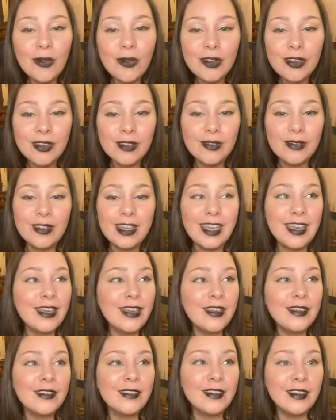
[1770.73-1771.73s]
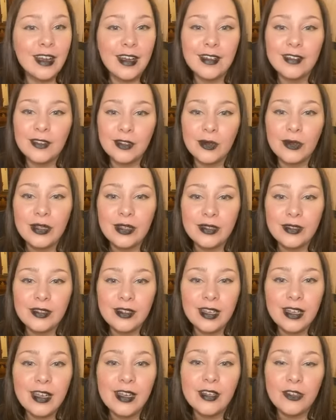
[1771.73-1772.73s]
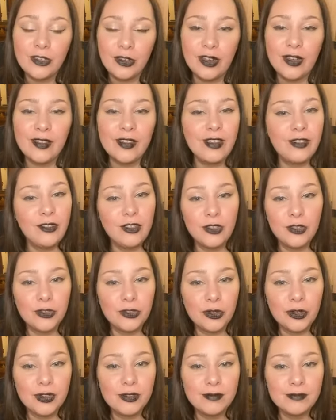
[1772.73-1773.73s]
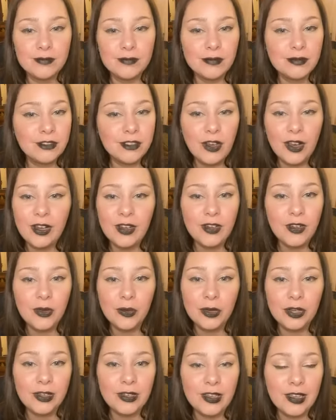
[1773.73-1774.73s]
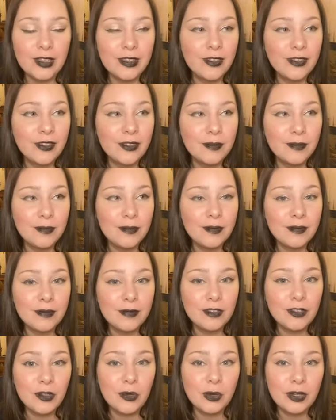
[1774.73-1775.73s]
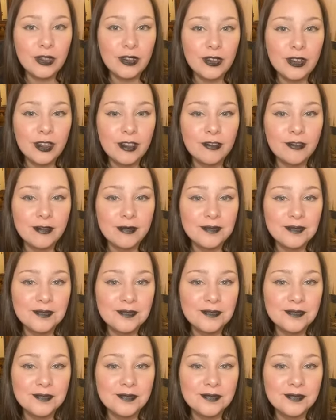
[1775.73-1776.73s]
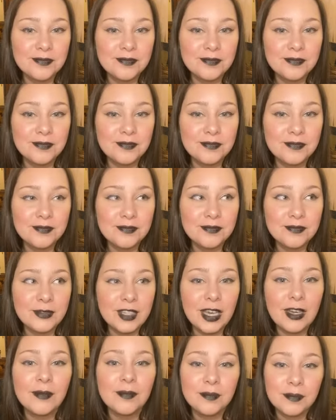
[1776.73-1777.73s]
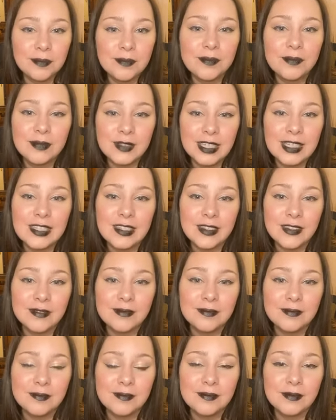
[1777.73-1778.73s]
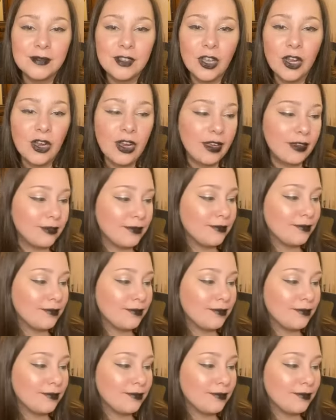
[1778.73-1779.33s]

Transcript: You can't not do it. You gotta try. Life's too short. Try to do weird things. Do weird stuff. Yeah, that's it. All right.